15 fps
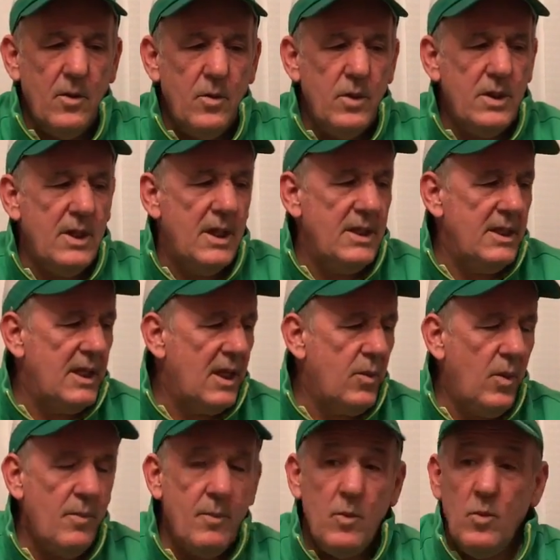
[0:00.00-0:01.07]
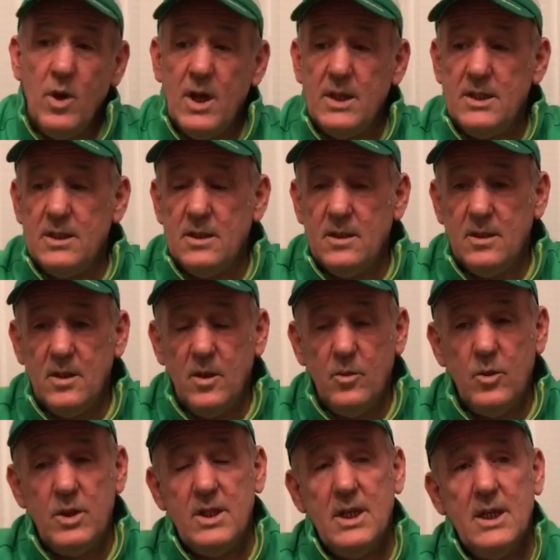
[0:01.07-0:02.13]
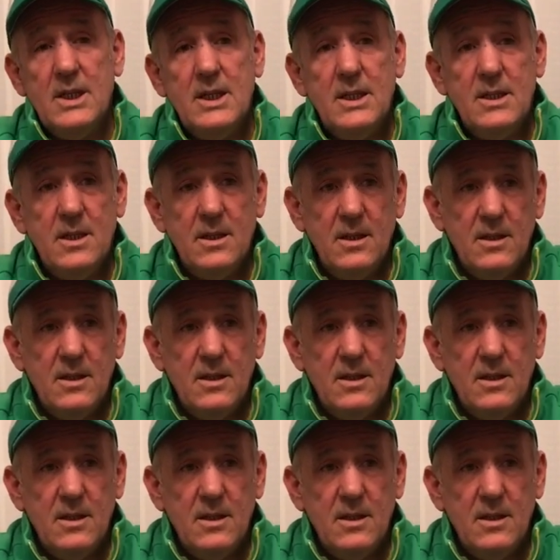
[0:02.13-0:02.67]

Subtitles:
What do I need equipment wise, and what do I need